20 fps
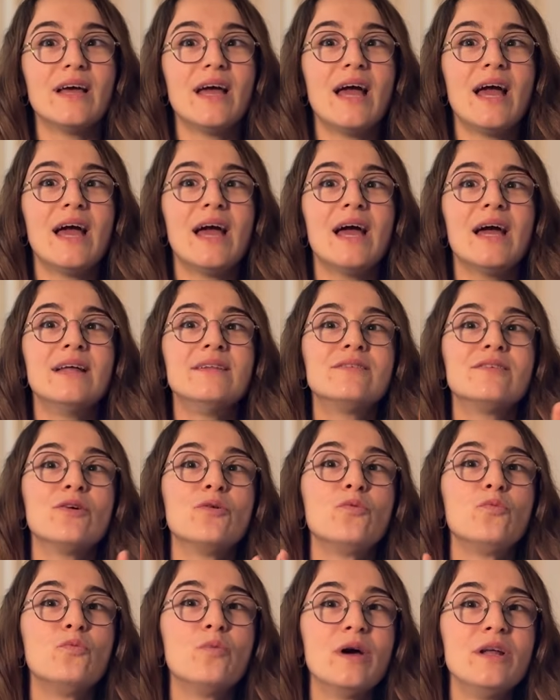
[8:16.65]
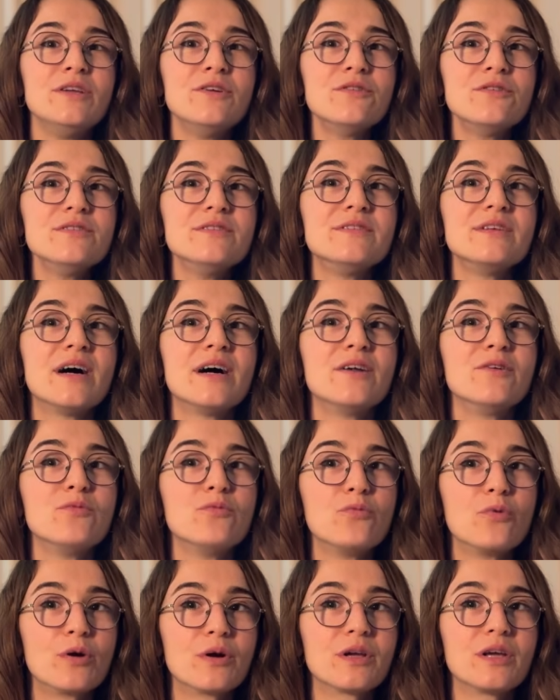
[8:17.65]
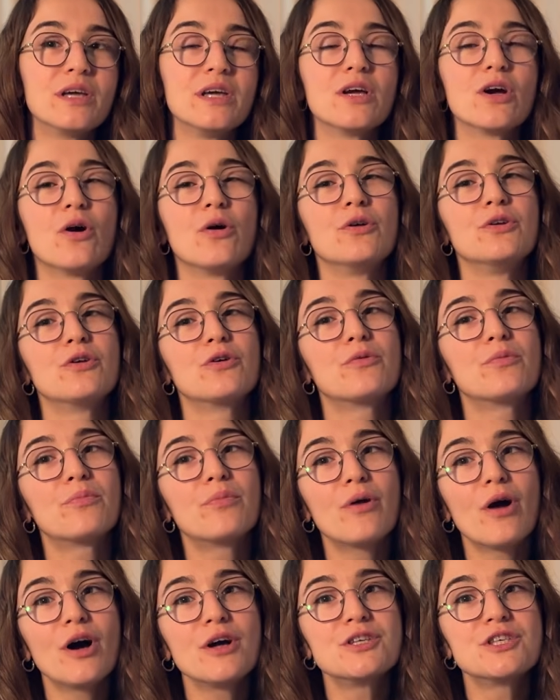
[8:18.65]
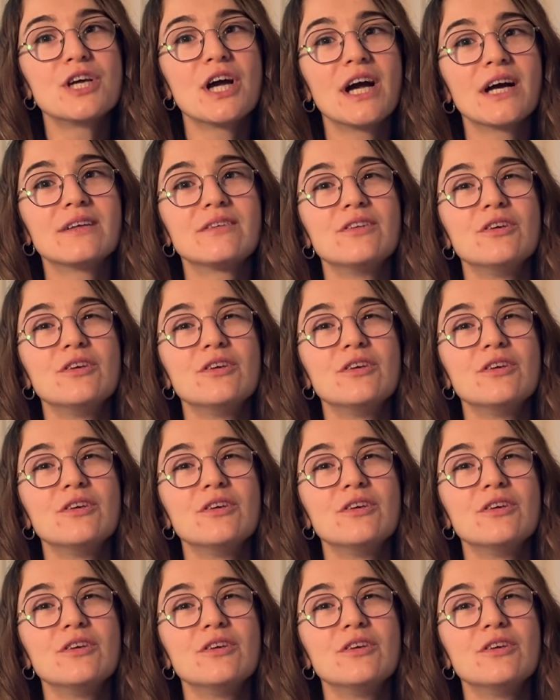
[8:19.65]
And when you're done working on your project,